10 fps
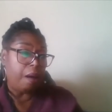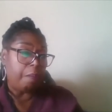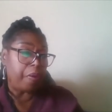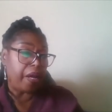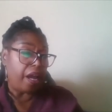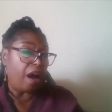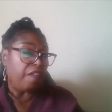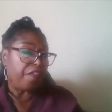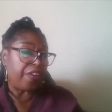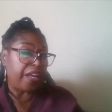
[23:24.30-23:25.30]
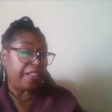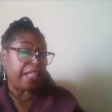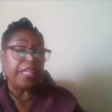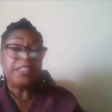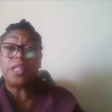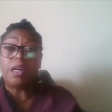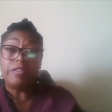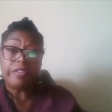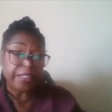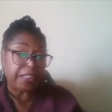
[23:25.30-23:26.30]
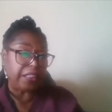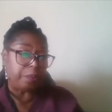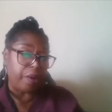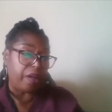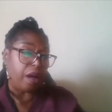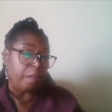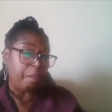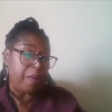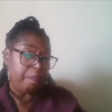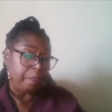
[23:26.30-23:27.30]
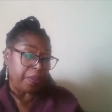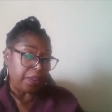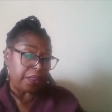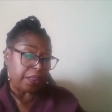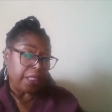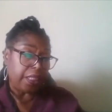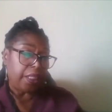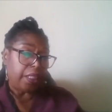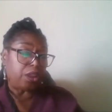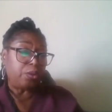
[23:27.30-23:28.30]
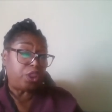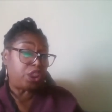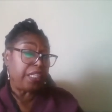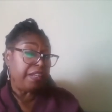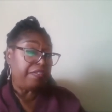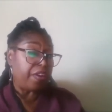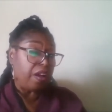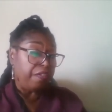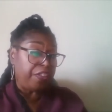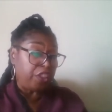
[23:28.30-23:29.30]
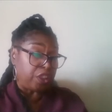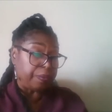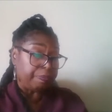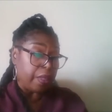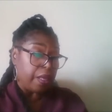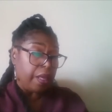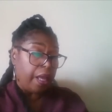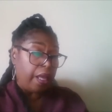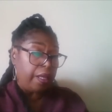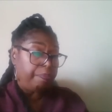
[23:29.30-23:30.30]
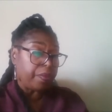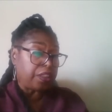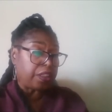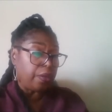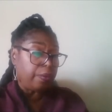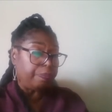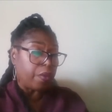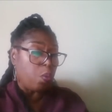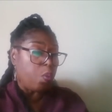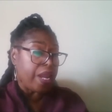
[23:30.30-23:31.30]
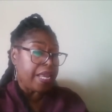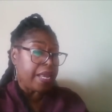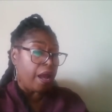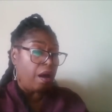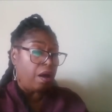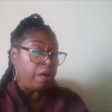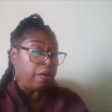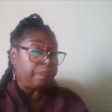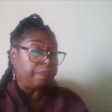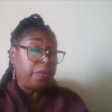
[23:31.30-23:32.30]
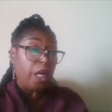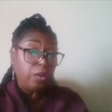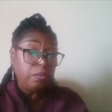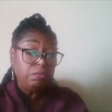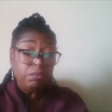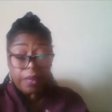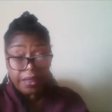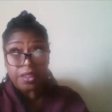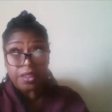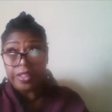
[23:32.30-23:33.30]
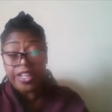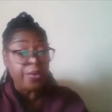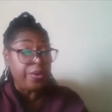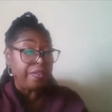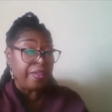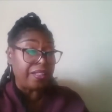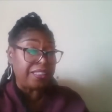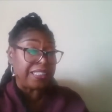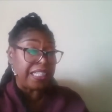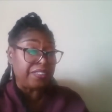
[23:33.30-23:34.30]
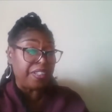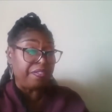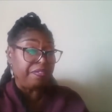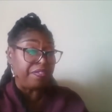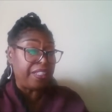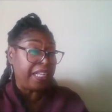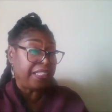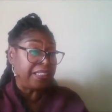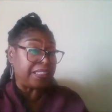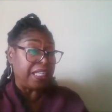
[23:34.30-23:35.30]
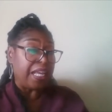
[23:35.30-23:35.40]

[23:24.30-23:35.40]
by our faith and directed by our members to achieve our vision. Um, so we are known as the credit union that understands faith and finance.